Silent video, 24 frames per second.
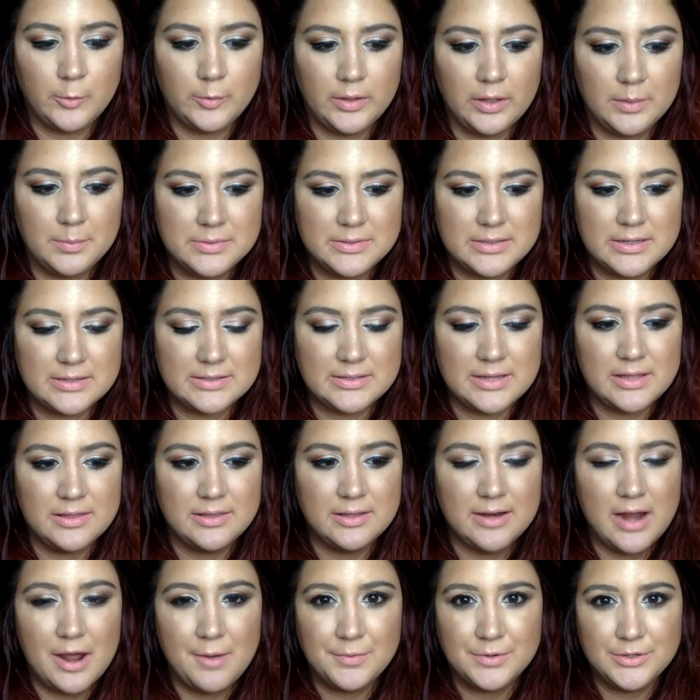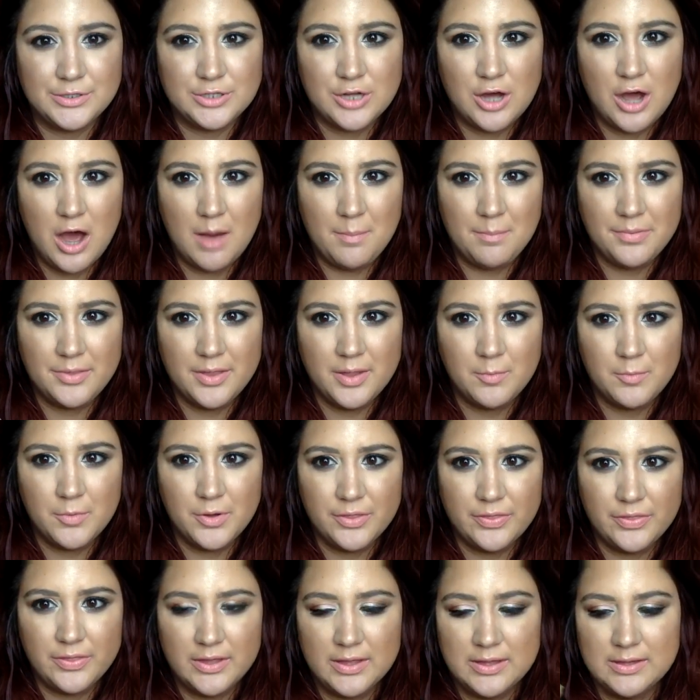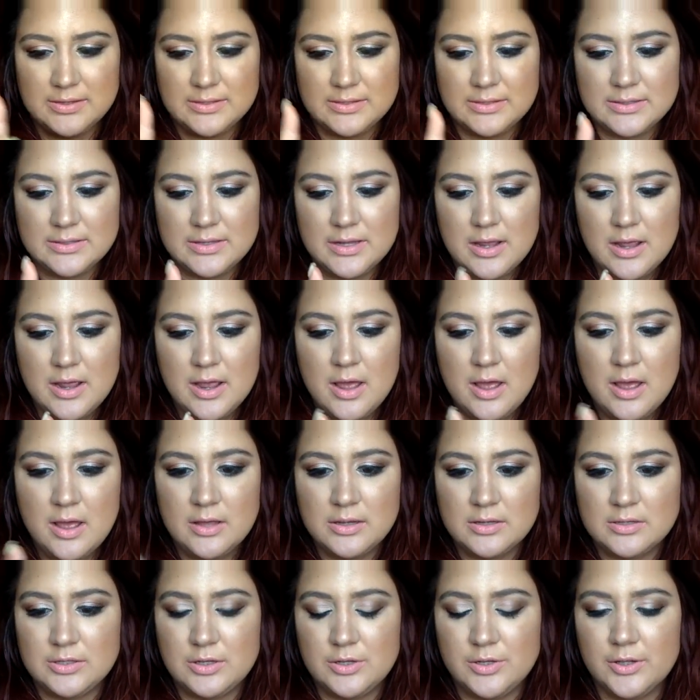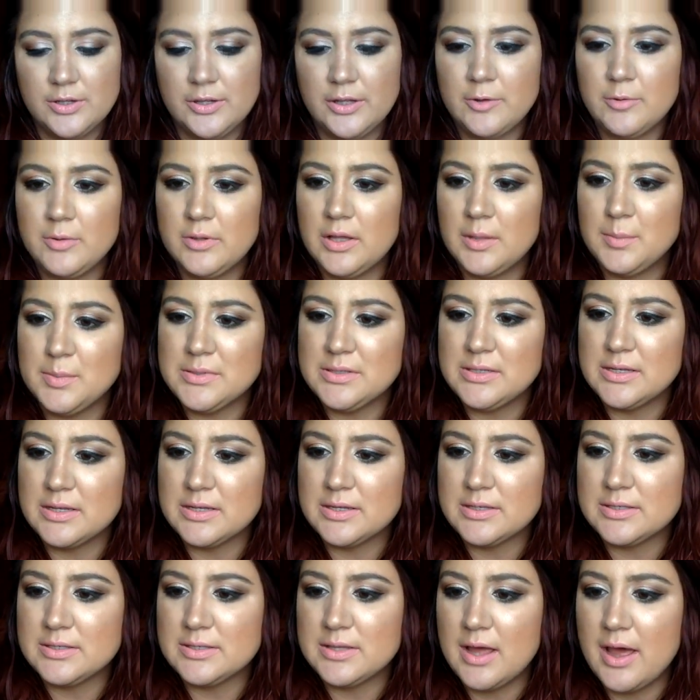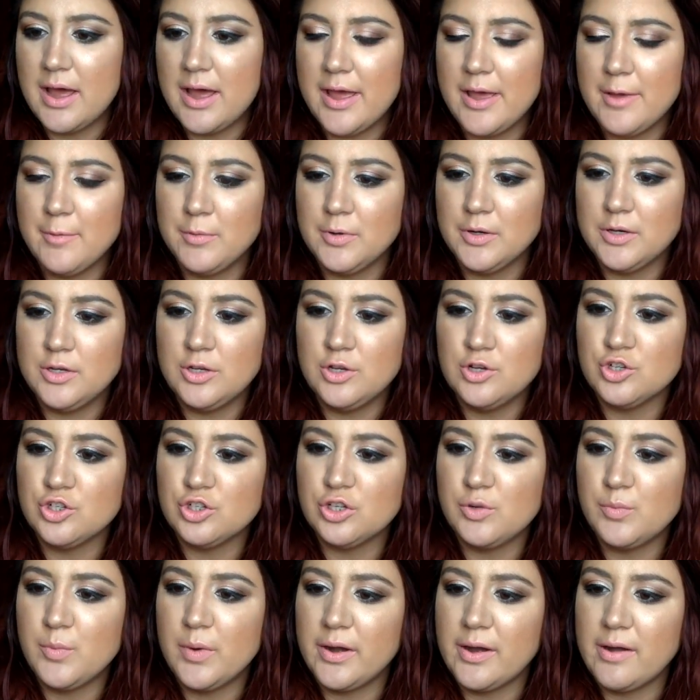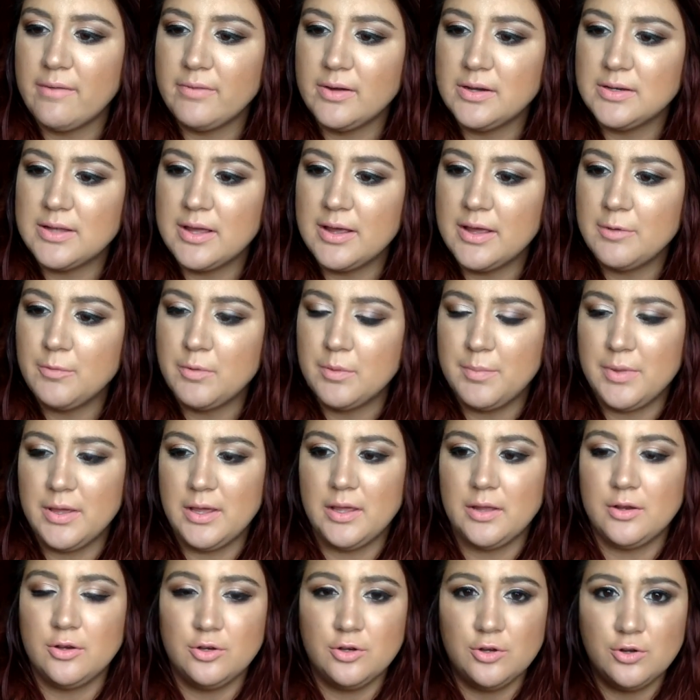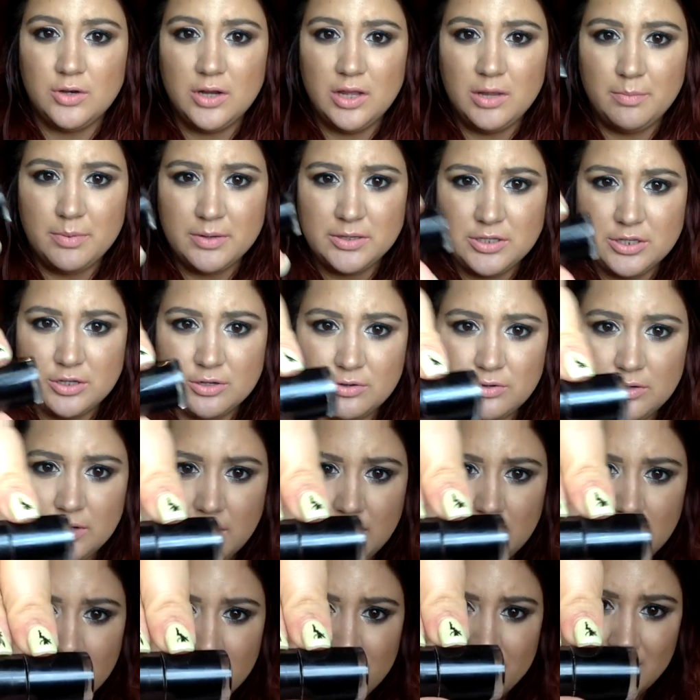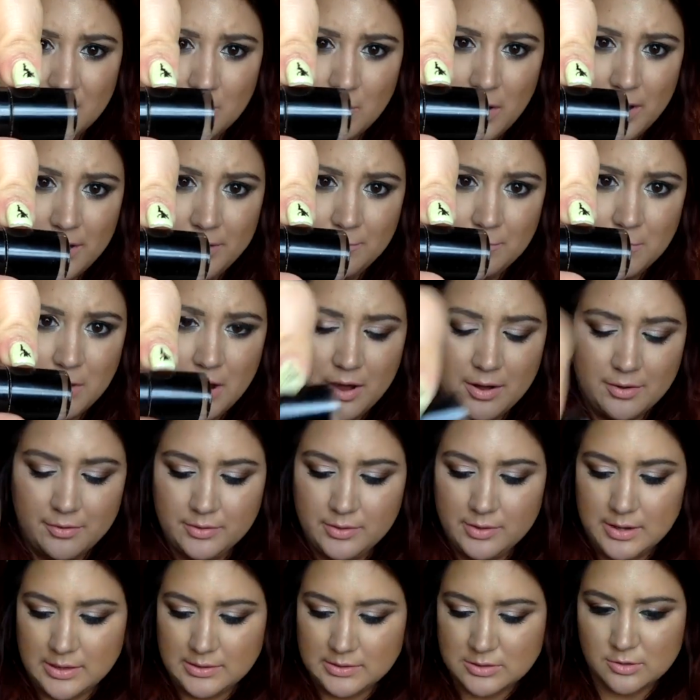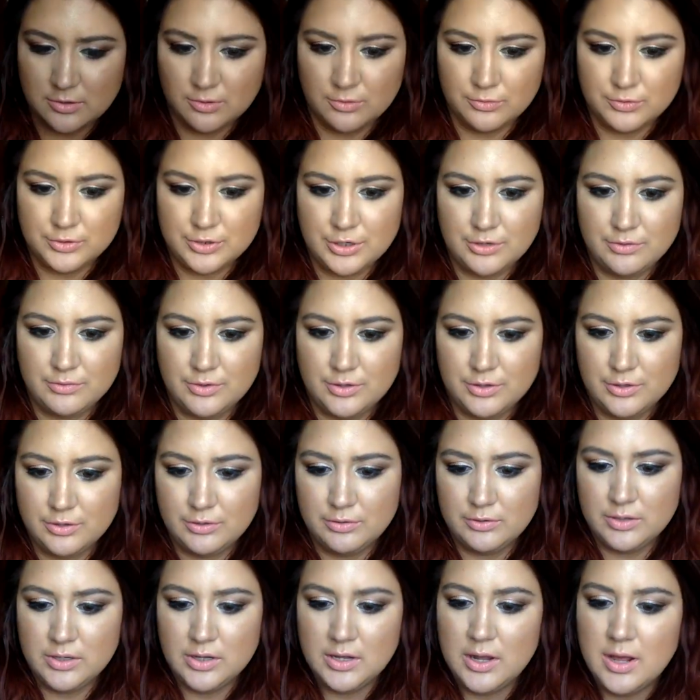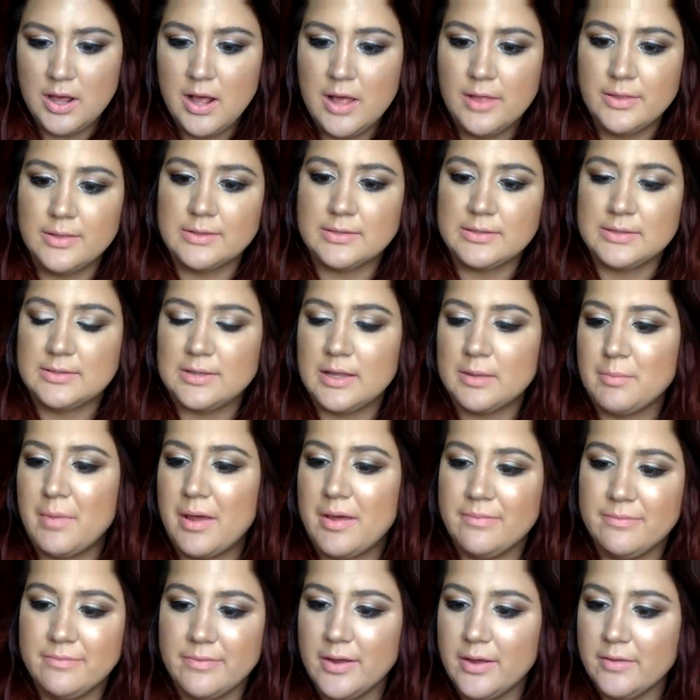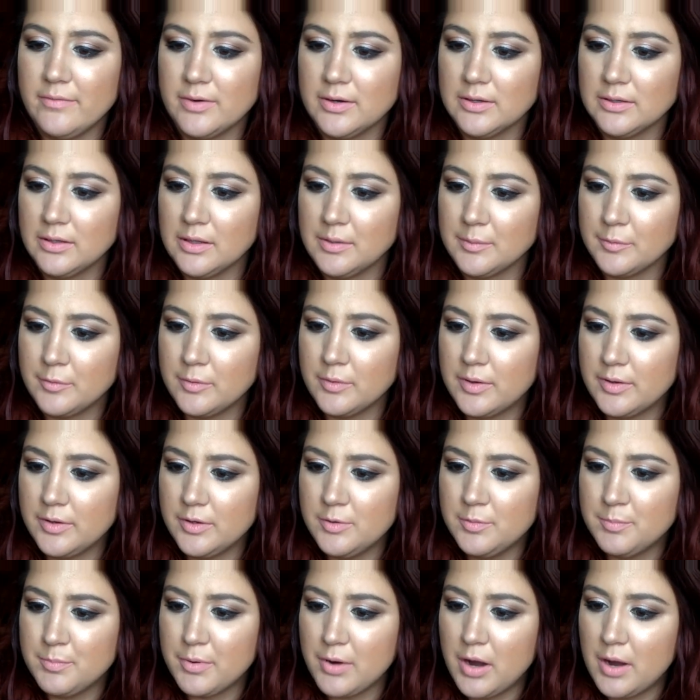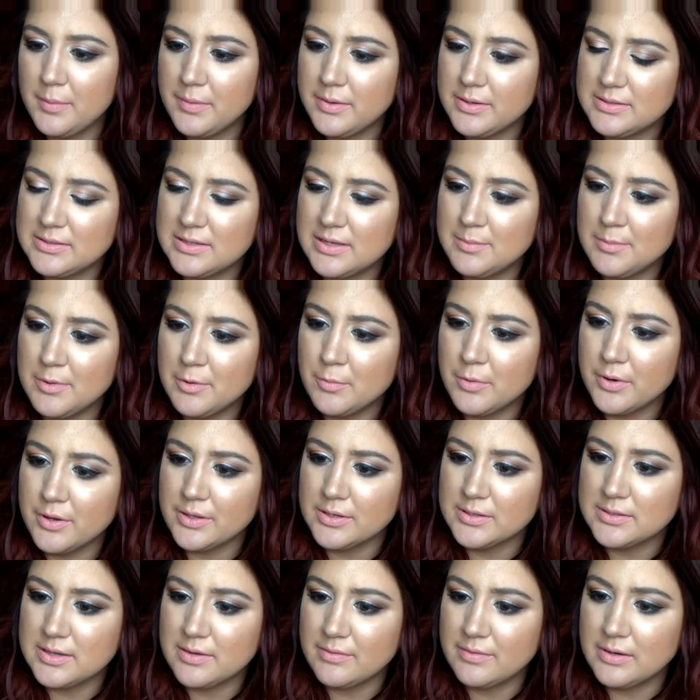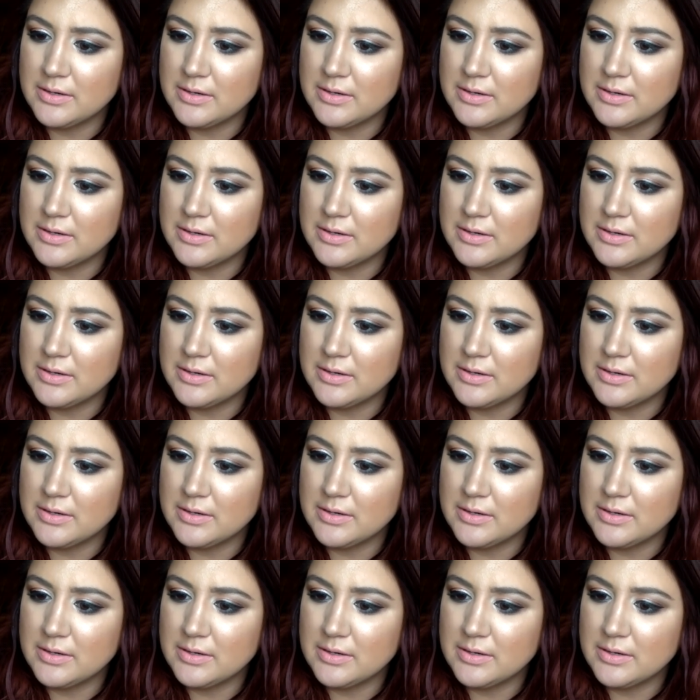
lipsticks, and then I would top them with this. So the liquid lipsticks I would usually wear every day would be Nudie Patootie from Wet n' Wild, nice cool tone nude. This is like my favorite lip. You probably see me wear this every